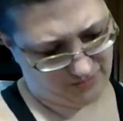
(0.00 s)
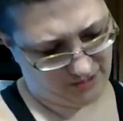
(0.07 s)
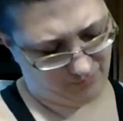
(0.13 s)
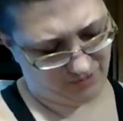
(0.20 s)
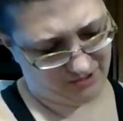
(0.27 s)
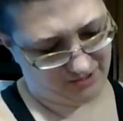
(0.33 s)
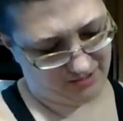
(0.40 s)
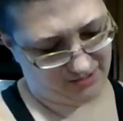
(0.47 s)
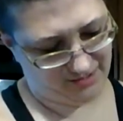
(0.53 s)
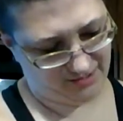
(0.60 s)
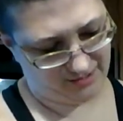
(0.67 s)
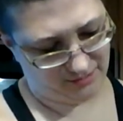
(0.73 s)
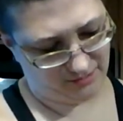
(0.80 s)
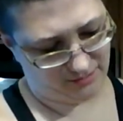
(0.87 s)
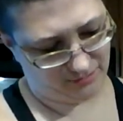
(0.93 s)
I really need to
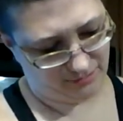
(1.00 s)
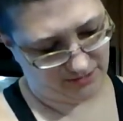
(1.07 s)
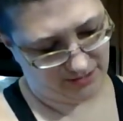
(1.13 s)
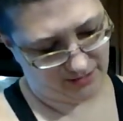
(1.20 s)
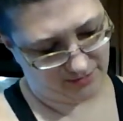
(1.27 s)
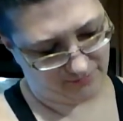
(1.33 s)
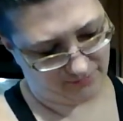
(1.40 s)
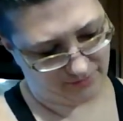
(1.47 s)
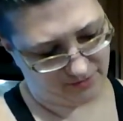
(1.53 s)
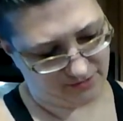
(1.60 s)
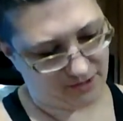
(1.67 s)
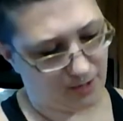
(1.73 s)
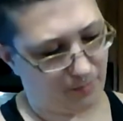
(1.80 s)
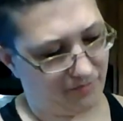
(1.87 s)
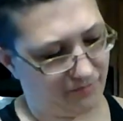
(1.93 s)
get a little gate for the
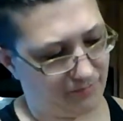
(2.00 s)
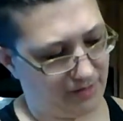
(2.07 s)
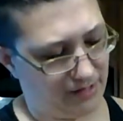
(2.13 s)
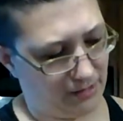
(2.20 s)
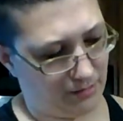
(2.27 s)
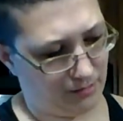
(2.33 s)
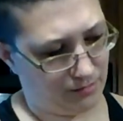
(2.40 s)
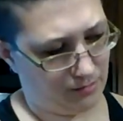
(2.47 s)
top of my